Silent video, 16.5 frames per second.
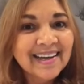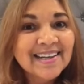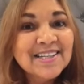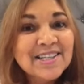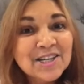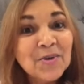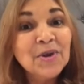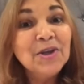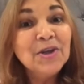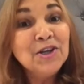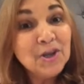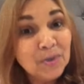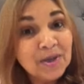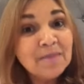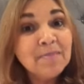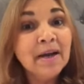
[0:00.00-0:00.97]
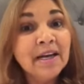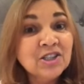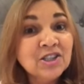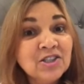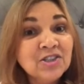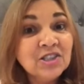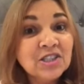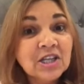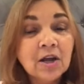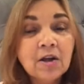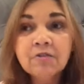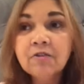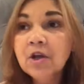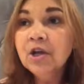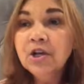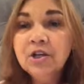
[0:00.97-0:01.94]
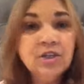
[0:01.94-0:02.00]
So when you imagine yourself
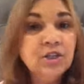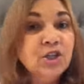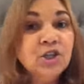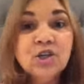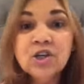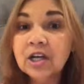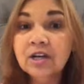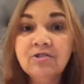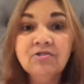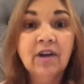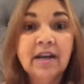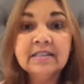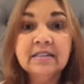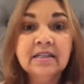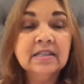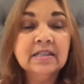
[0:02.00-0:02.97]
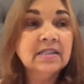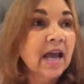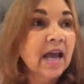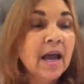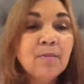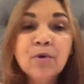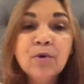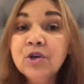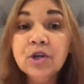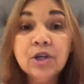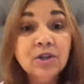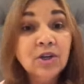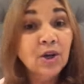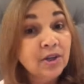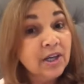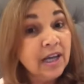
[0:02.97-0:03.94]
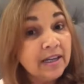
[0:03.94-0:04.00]
that you can write an exam, or you can
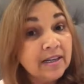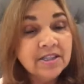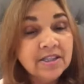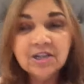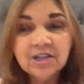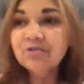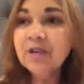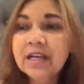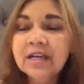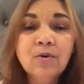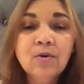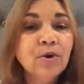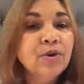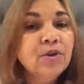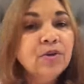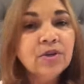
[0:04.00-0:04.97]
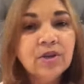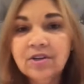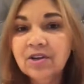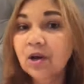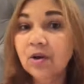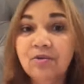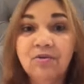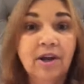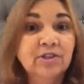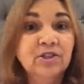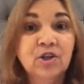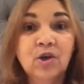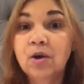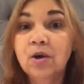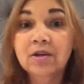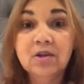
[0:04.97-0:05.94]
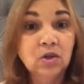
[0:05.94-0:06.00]
go and get your degree, or you can go and write your
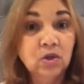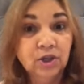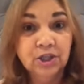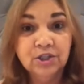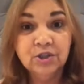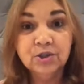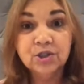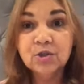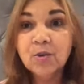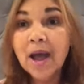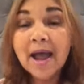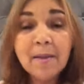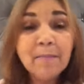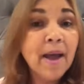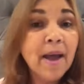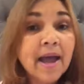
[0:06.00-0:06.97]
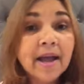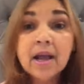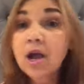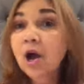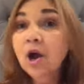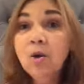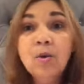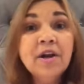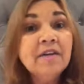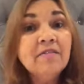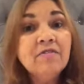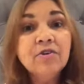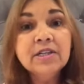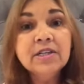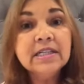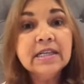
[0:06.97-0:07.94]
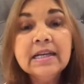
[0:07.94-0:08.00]
own Girl Get Your Swag Back, whatever
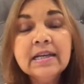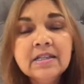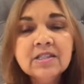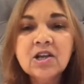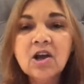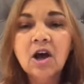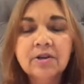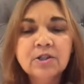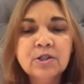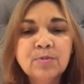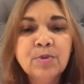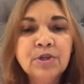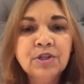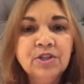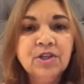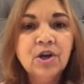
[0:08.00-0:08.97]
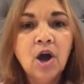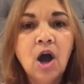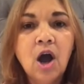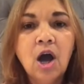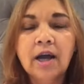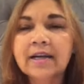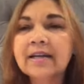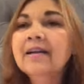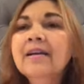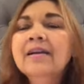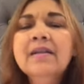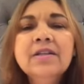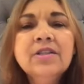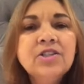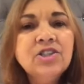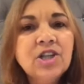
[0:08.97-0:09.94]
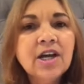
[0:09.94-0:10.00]
it is God has put in your heart,
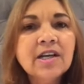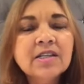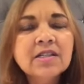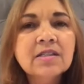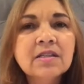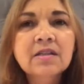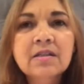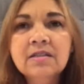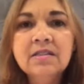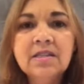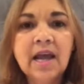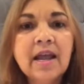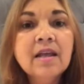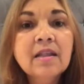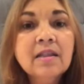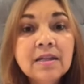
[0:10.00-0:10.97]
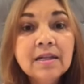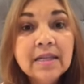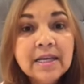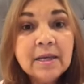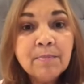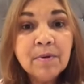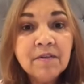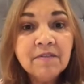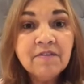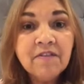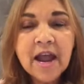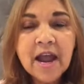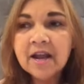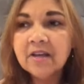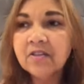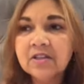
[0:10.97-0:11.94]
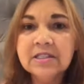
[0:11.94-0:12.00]
just take the leap of
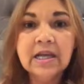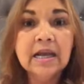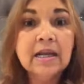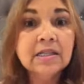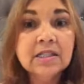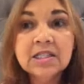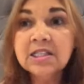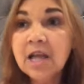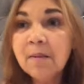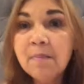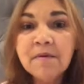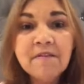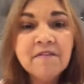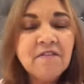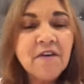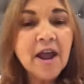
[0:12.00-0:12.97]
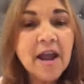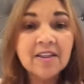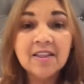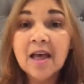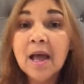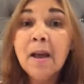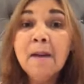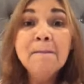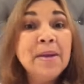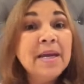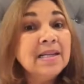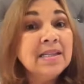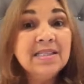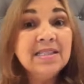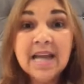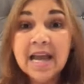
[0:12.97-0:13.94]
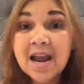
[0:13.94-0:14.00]
faith, take a step of faith,
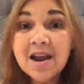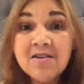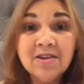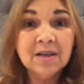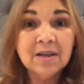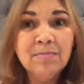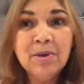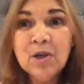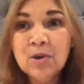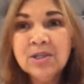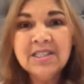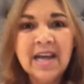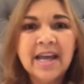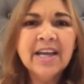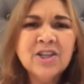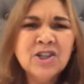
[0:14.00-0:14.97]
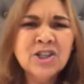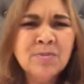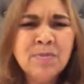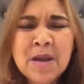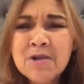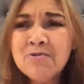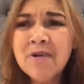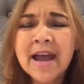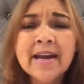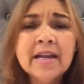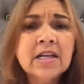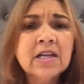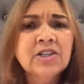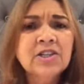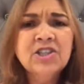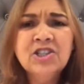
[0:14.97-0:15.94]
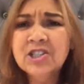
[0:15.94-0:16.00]
be daring, be audacious, be
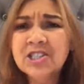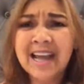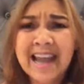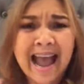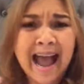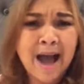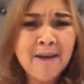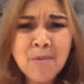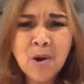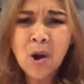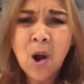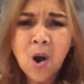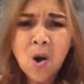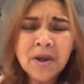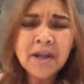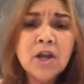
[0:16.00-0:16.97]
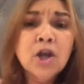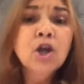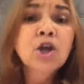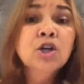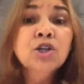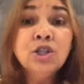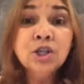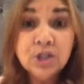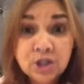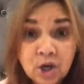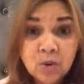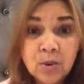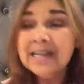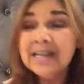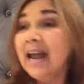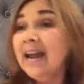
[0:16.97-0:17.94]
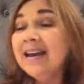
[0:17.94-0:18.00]
radical, and just say, I'm going to do
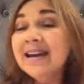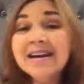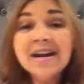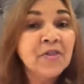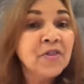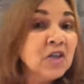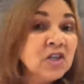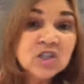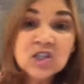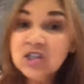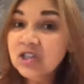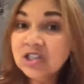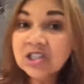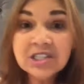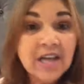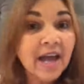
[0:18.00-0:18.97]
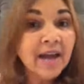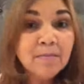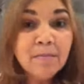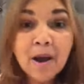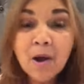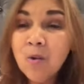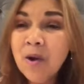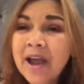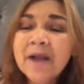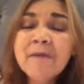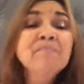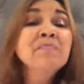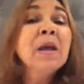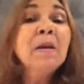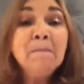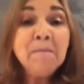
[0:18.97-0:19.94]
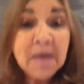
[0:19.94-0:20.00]
it and nothing is going to stand in my way.
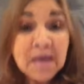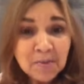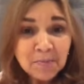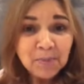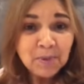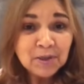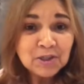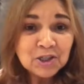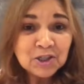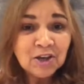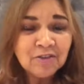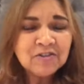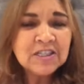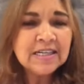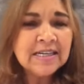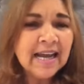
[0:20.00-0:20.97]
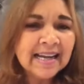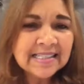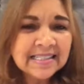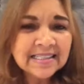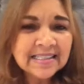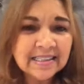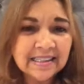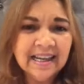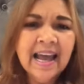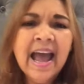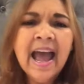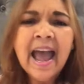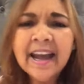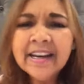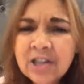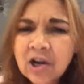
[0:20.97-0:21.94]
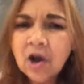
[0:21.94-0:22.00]
Be a person of tenacity
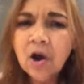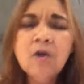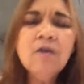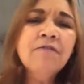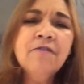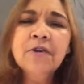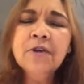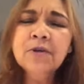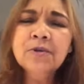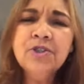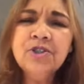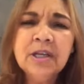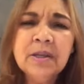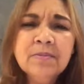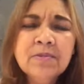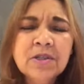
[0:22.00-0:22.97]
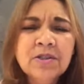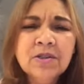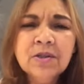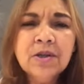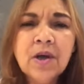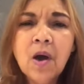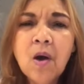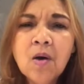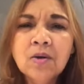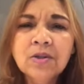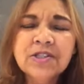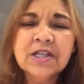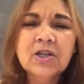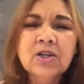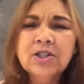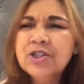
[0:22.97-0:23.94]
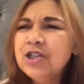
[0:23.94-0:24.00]
and go for your dreams and your goals.
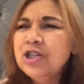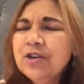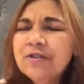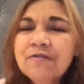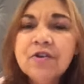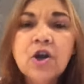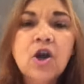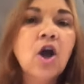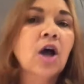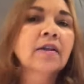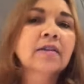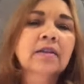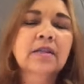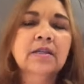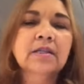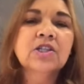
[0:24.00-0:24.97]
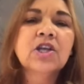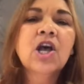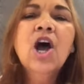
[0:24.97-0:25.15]
Goals, you've got this.